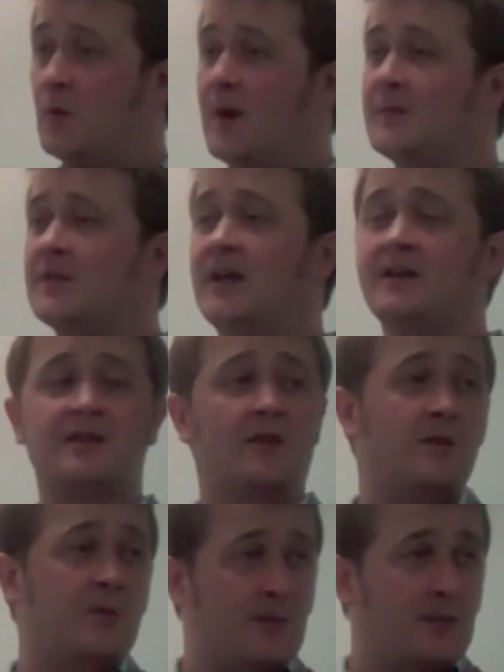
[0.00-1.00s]
website so
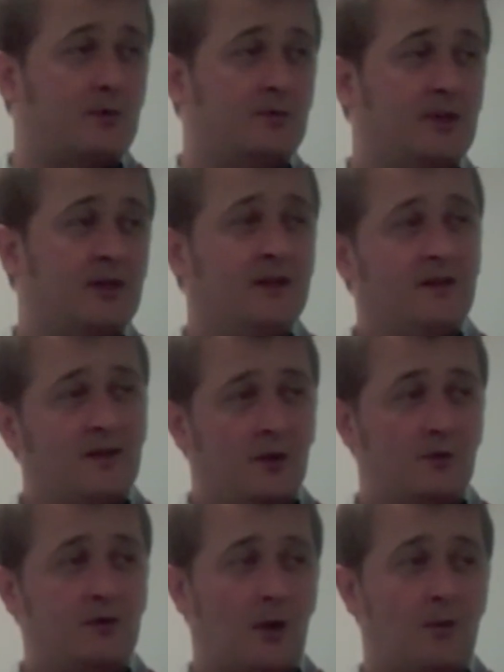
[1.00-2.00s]
that people who
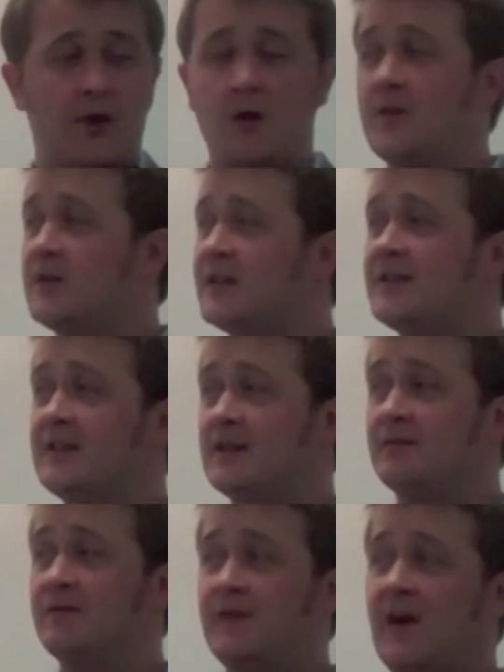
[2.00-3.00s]
don't know the city
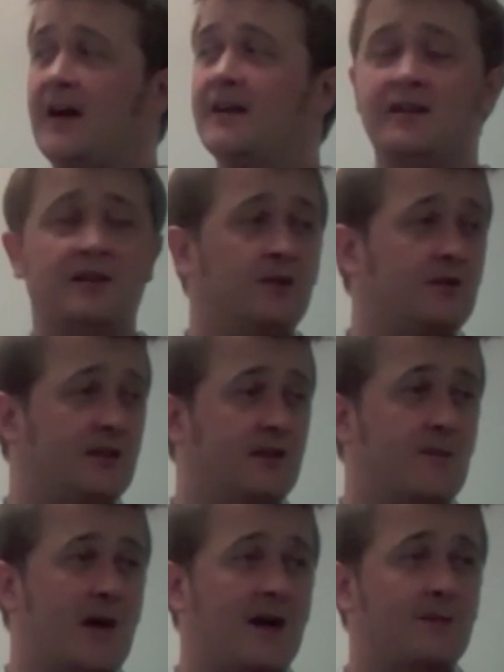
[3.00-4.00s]
can find it using the
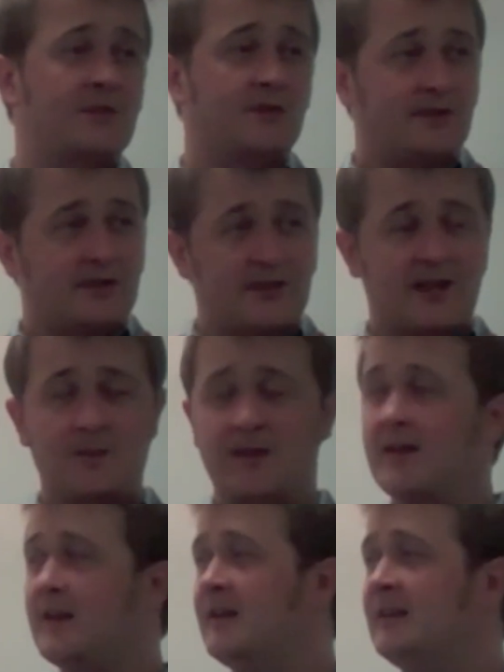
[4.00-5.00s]
maps, and they take me
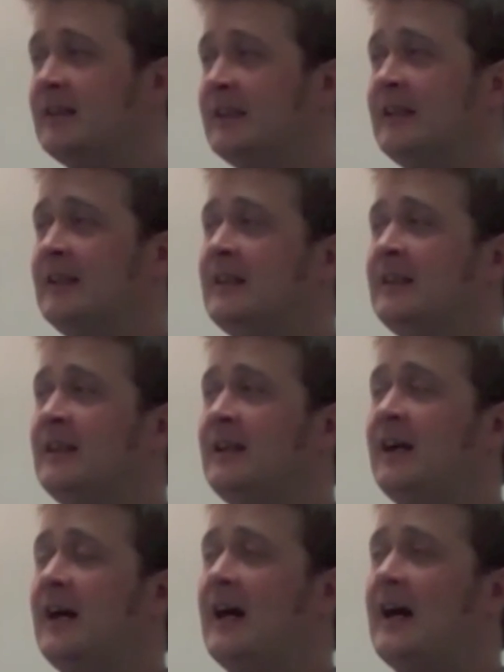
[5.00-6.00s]
there.
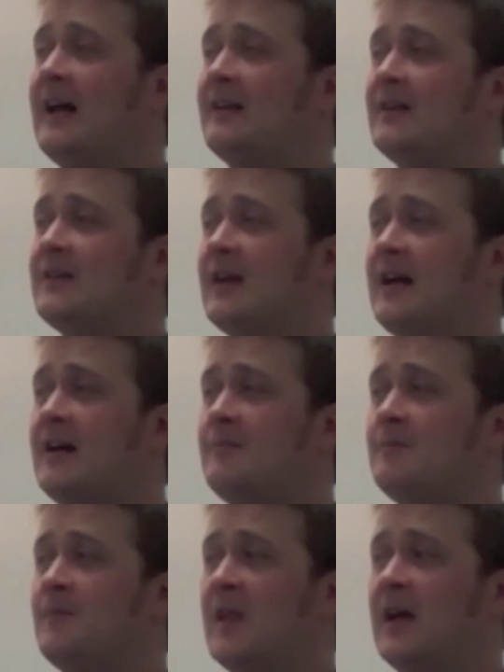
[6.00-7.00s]

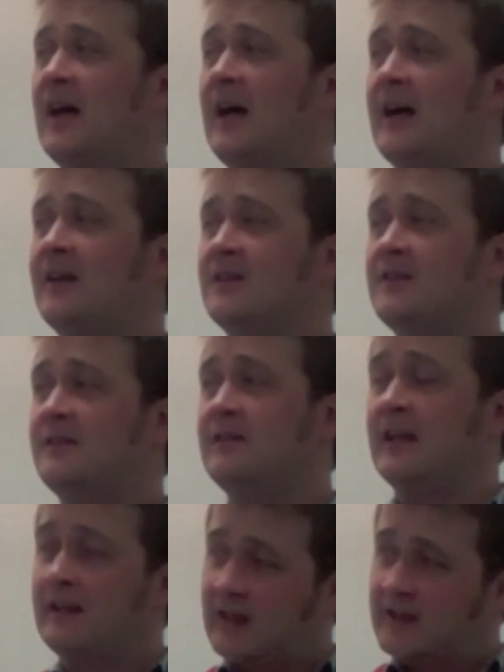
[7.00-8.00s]
And
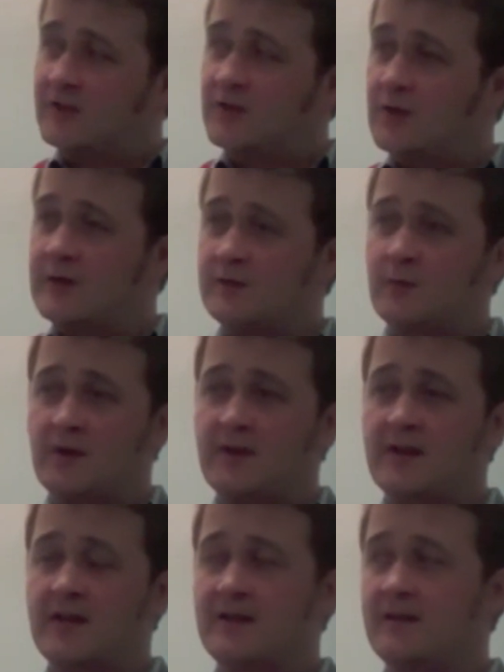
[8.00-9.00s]
it links through each one of
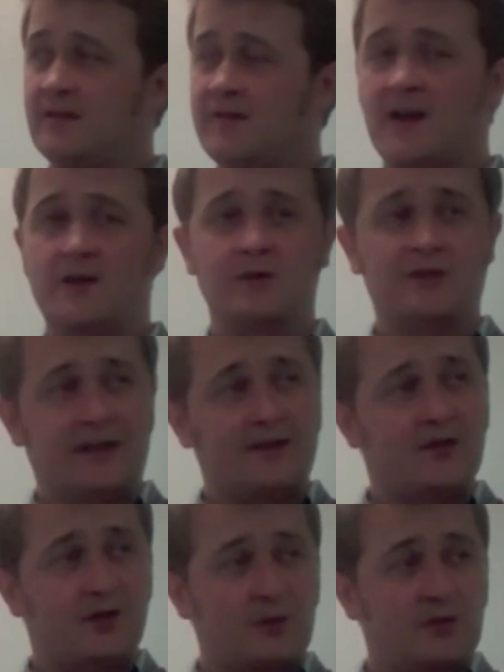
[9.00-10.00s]
the venues,
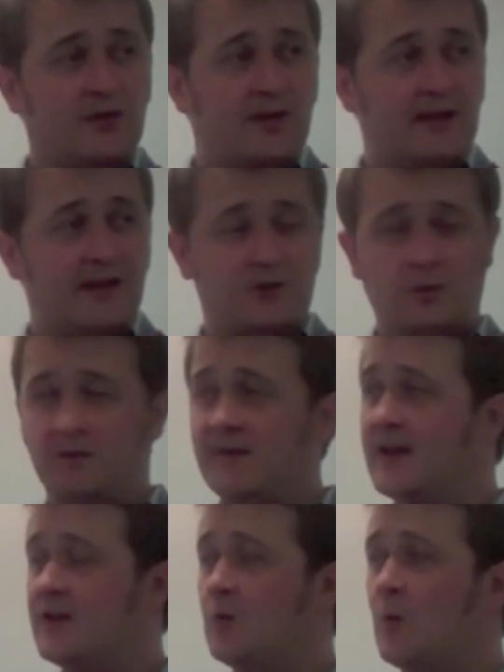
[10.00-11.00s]
links through to the actual
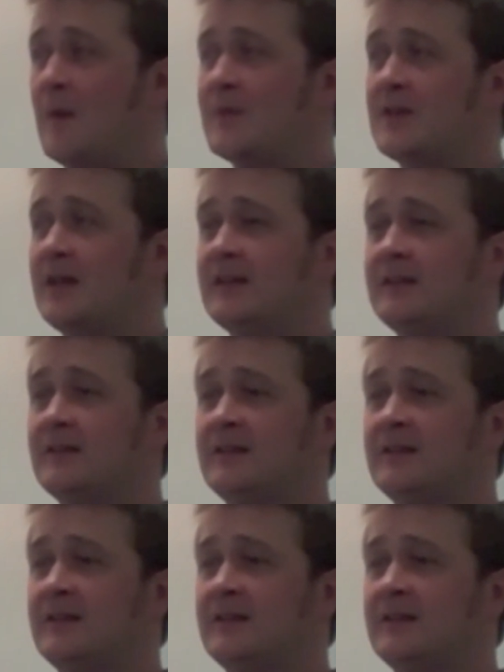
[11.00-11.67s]
venue website